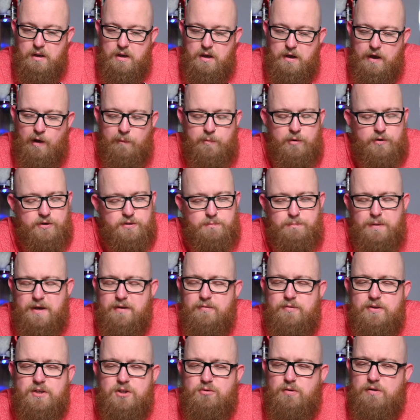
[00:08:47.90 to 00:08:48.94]
I'll be honest, beer
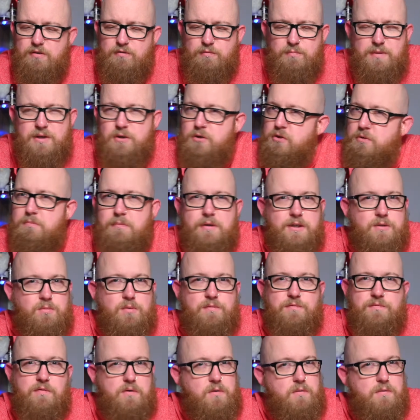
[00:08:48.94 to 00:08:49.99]
of this strength for me doesn't mix
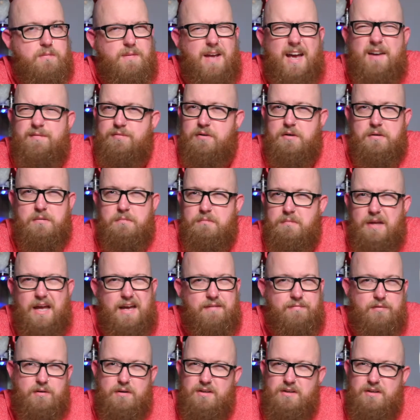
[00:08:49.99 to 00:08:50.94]
with food, ever, ever.